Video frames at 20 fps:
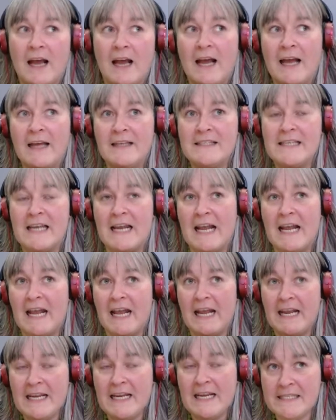And
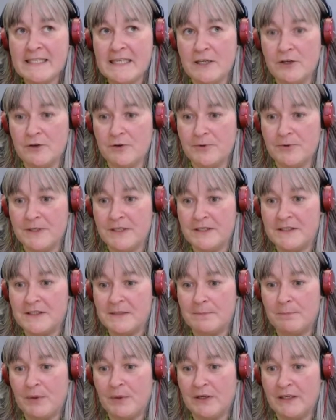asynchronous
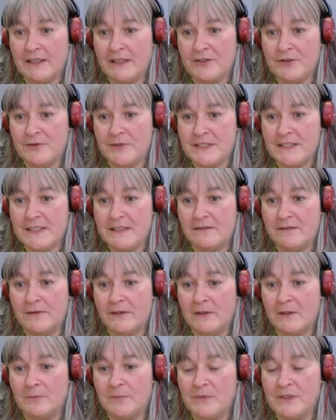biliteracy
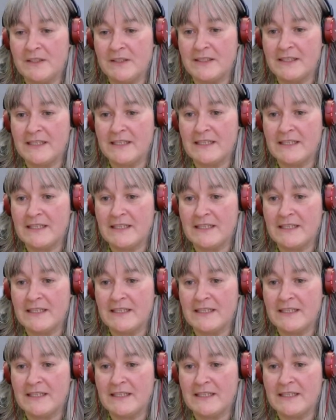development